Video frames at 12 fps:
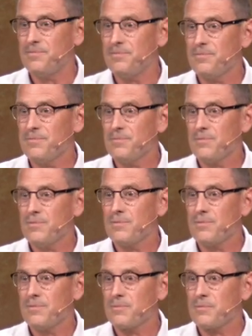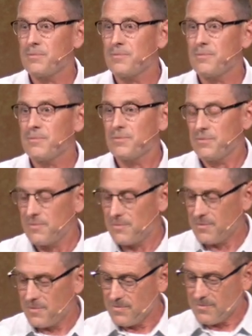
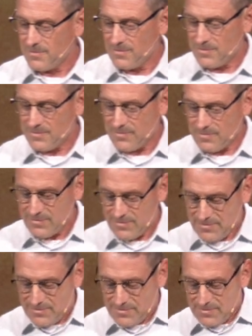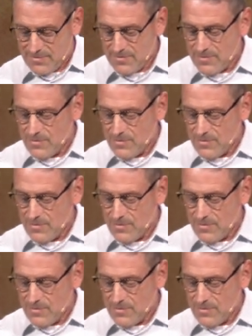No one is speaking in this clip.